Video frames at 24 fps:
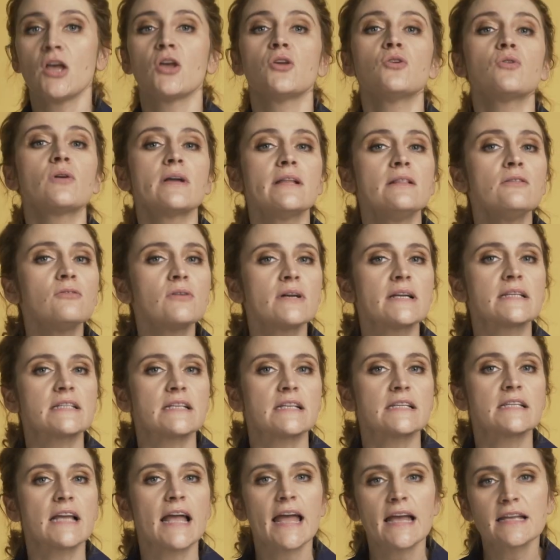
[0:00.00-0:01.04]
You can look at
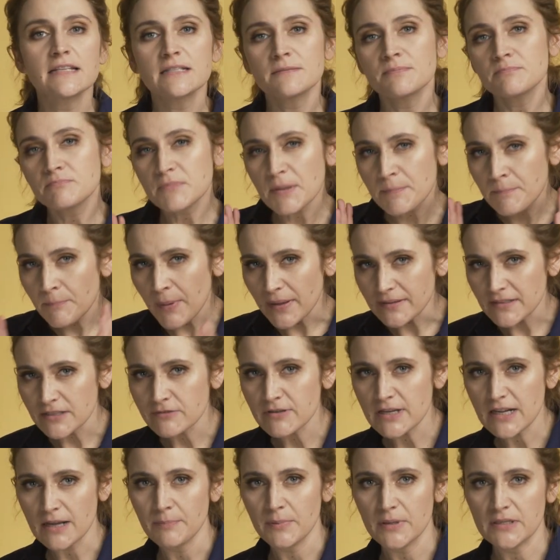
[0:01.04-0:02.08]
it as the
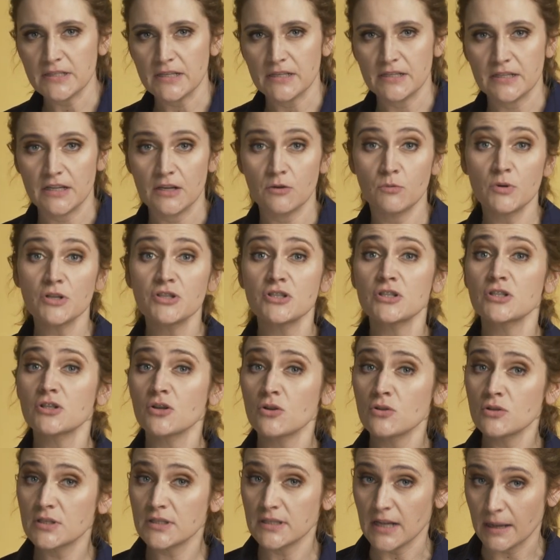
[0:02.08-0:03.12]
battery capacity, which is
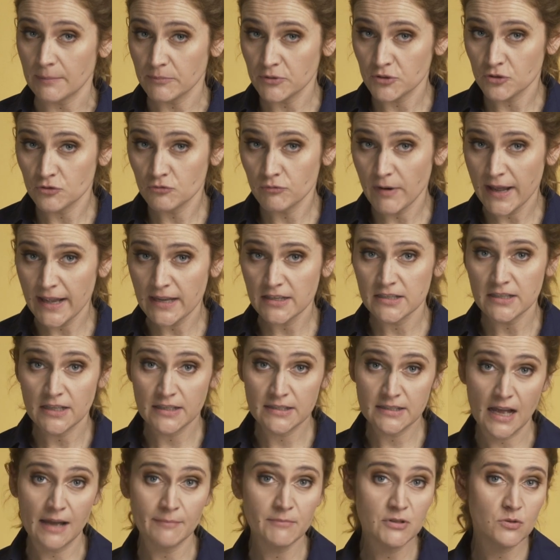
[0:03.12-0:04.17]
consumption rate
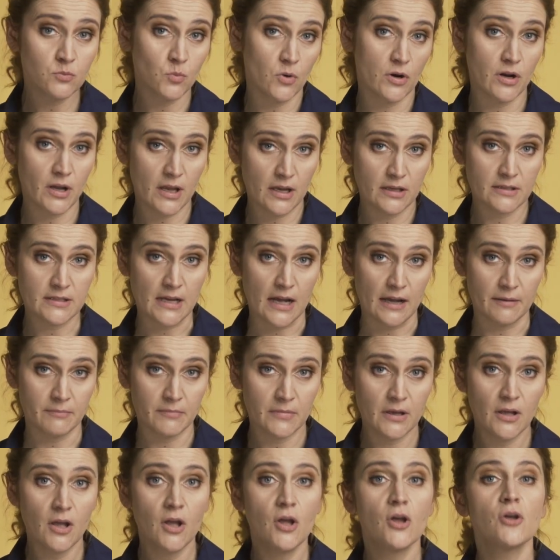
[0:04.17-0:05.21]
times working time.
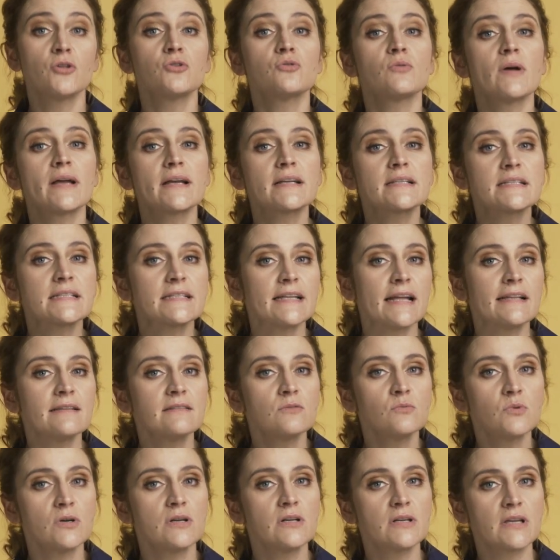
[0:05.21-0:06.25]
To extend
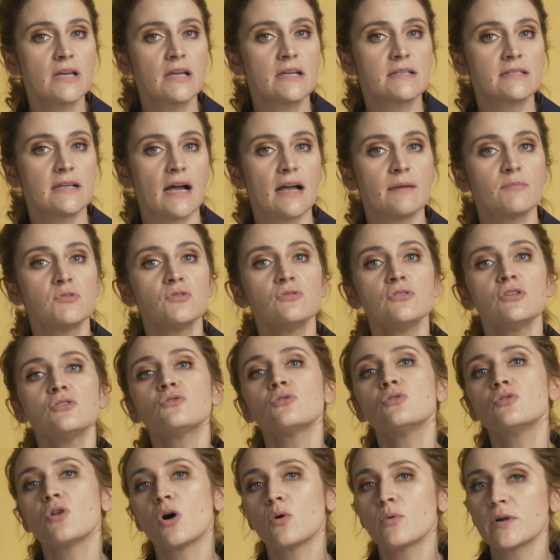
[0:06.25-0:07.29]
the working time, you need
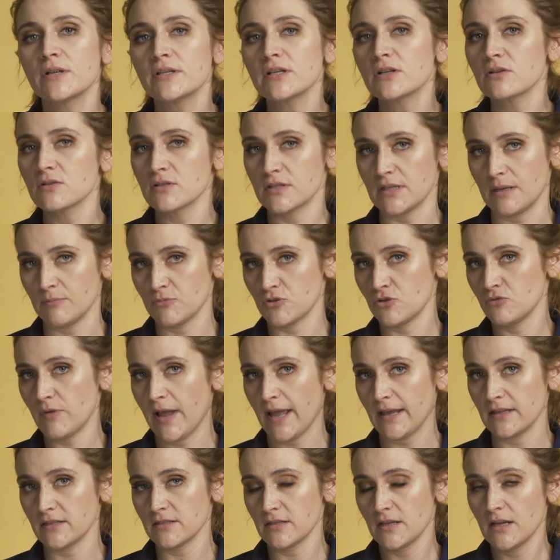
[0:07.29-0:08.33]
to lower the consumption
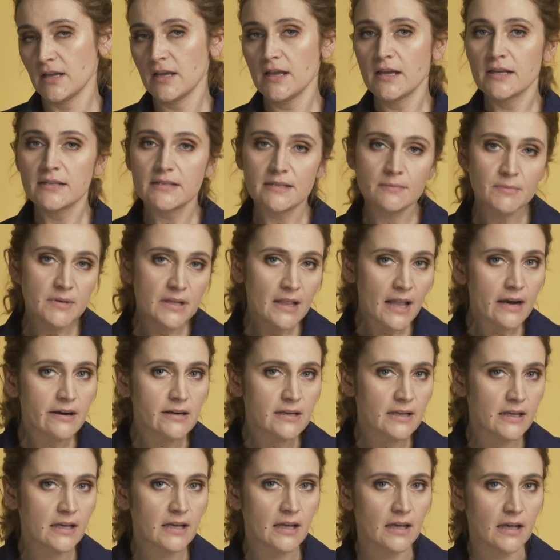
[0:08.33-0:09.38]
rate.
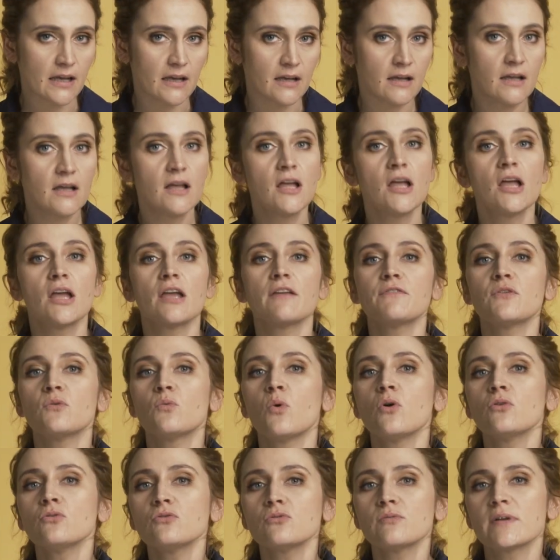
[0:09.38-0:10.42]
Similarly here, if you
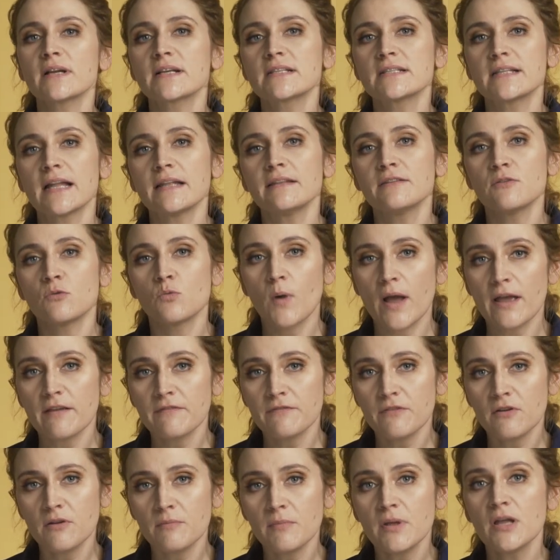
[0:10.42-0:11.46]
want to extend the
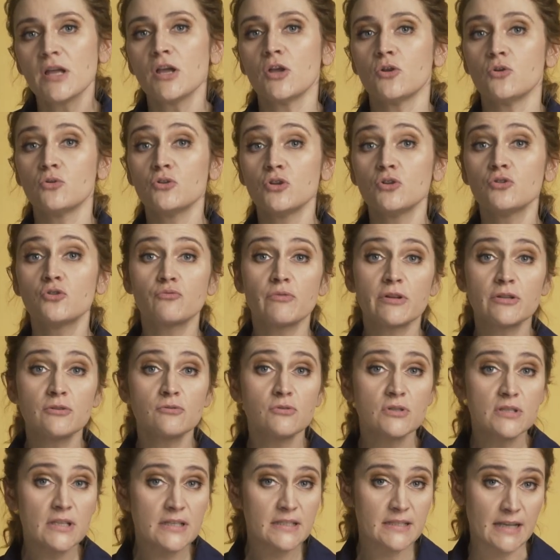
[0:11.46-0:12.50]
waveform, you need to
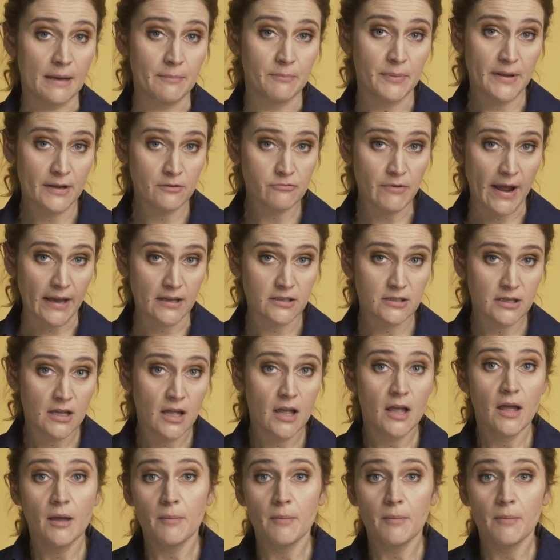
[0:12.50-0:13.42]
reduce the sampling rate.